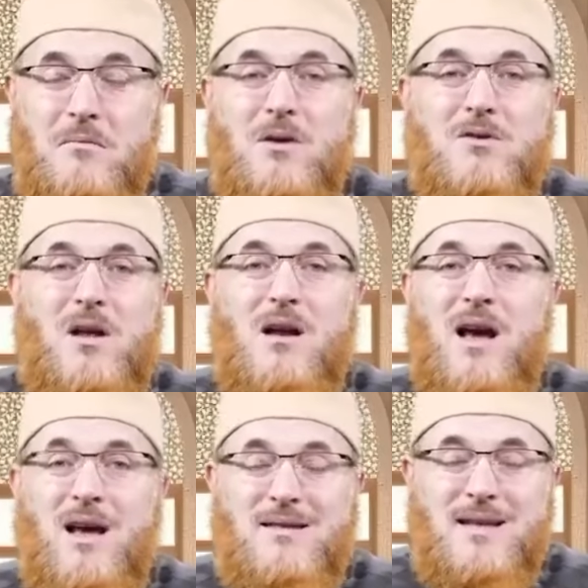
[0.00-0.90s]
because
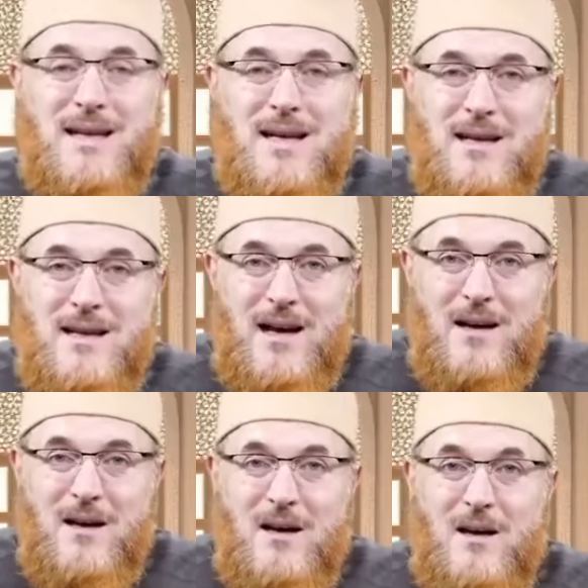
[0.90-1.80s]
Allah has decreed
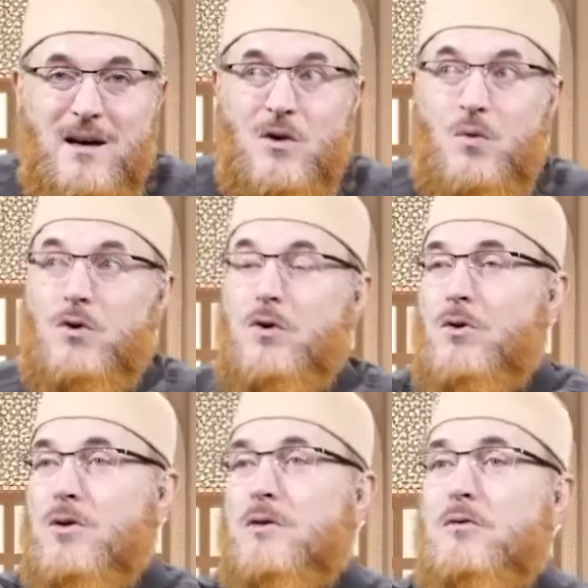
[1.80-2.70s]
that. We
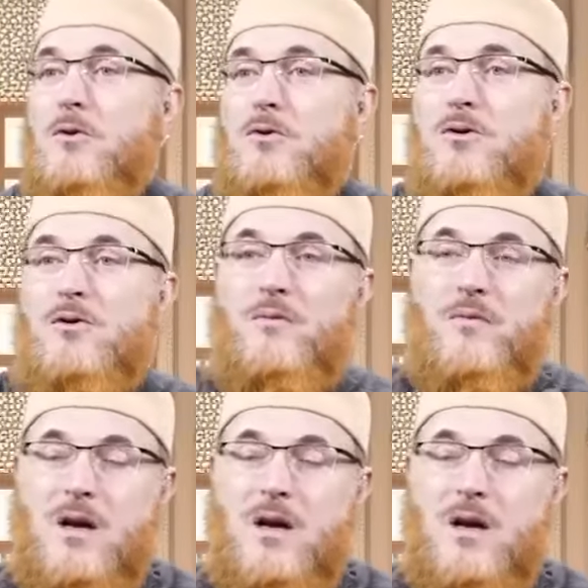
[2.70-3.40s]
don't know the future.